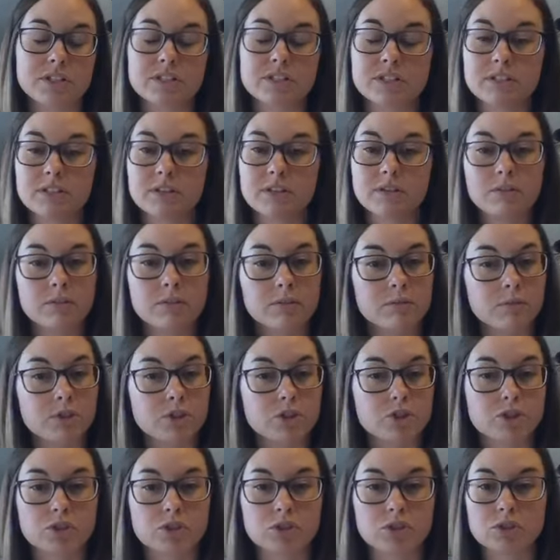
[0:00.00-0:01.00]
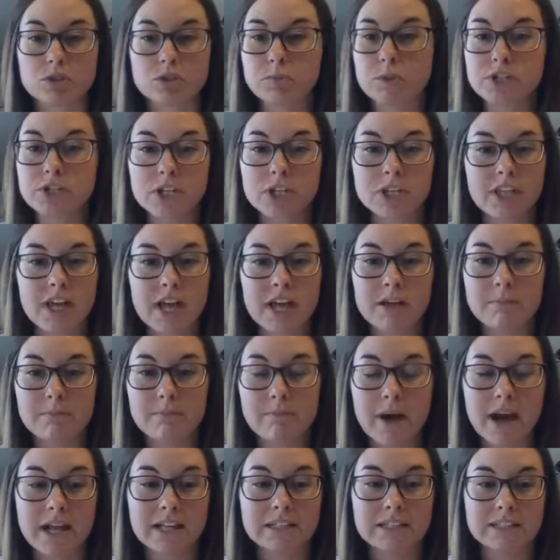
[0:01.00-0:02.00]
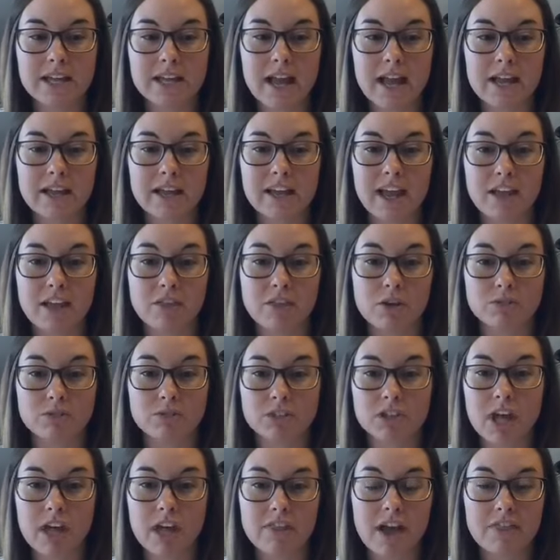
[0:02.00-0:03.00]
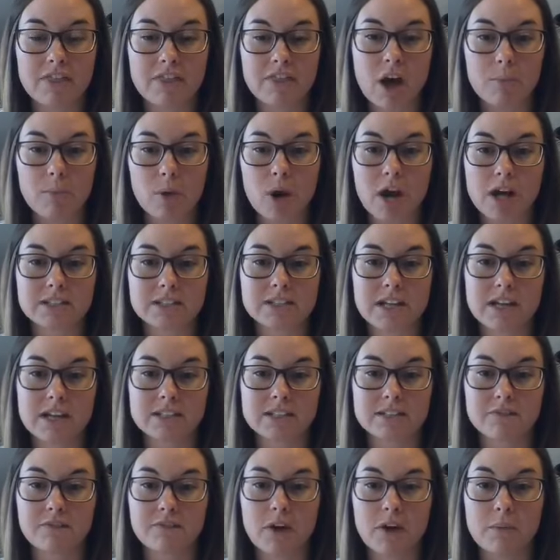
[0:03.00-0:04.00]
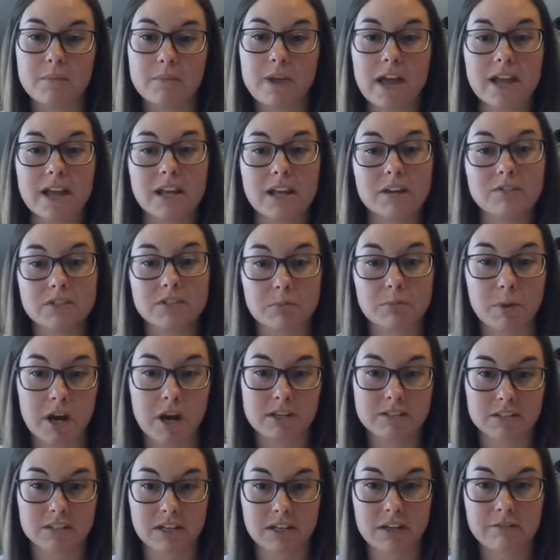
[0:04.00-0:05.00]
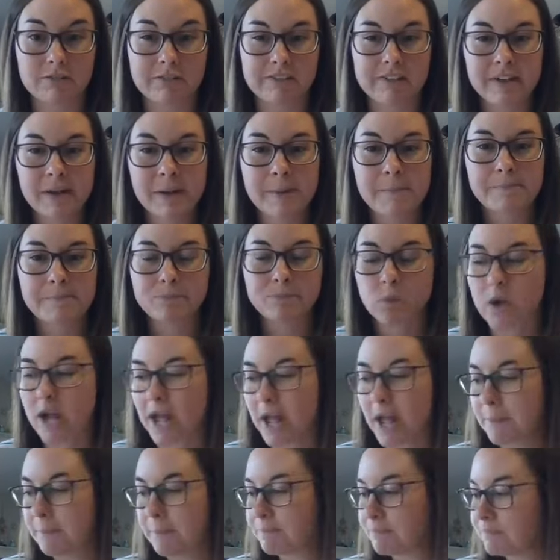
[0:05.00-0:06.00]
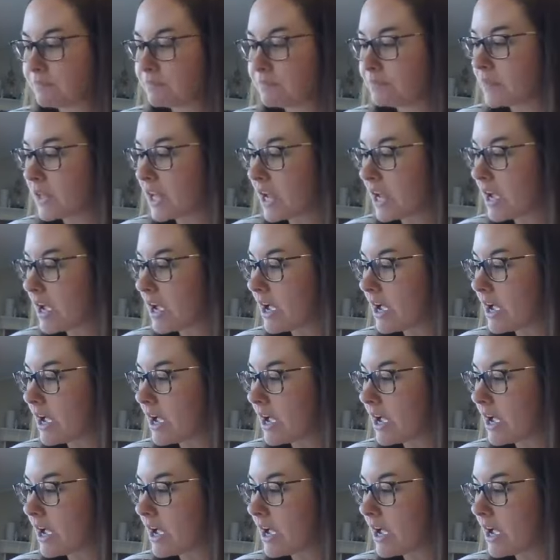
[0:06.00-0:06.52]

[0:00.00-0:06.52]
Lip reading: Just switching that mindset and that thought process from negative to positive. Okay.